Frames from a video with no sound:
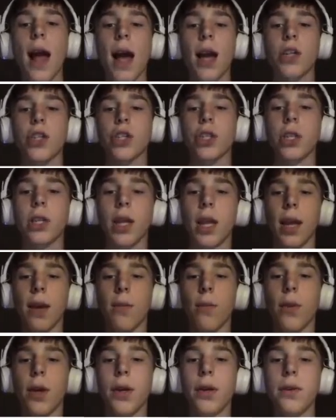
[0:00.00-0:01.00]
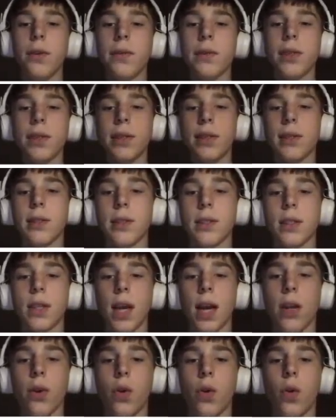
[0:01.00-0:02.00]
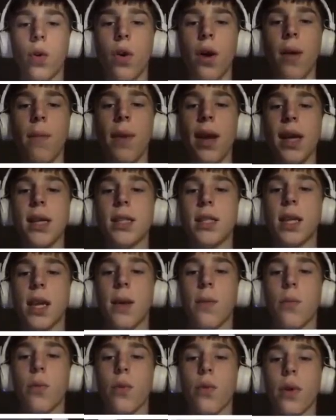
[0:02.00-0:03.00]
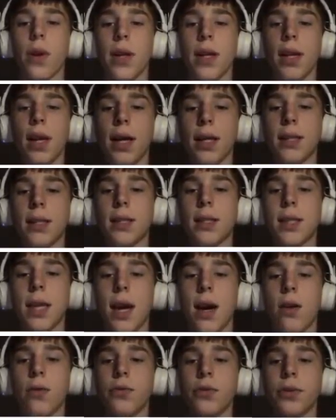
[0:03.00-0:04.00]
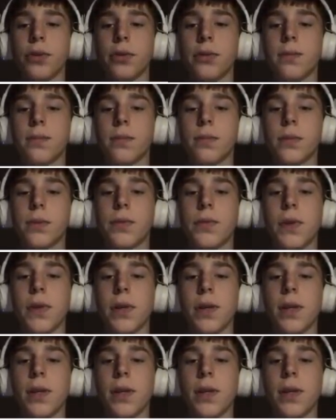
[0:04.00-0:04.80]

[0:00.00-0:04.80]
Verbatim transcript: actually like moves. It's kind of cool. It makes a pretty nice sound. If